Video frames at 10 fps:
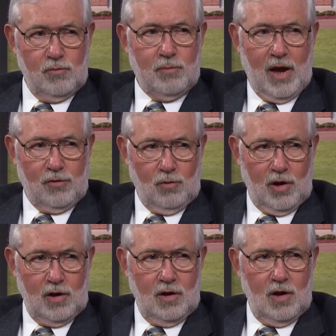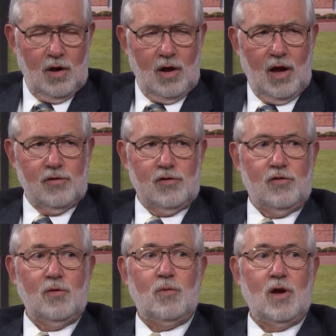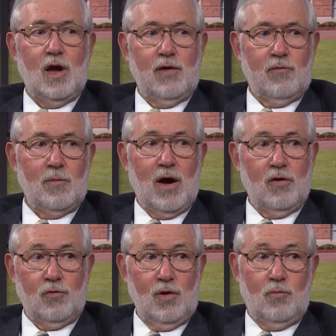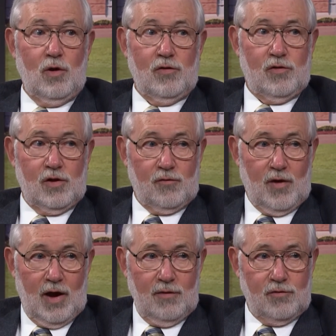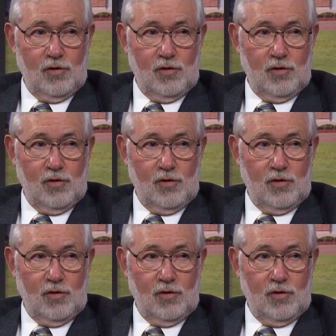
pathway has a GPA of about a 3.65.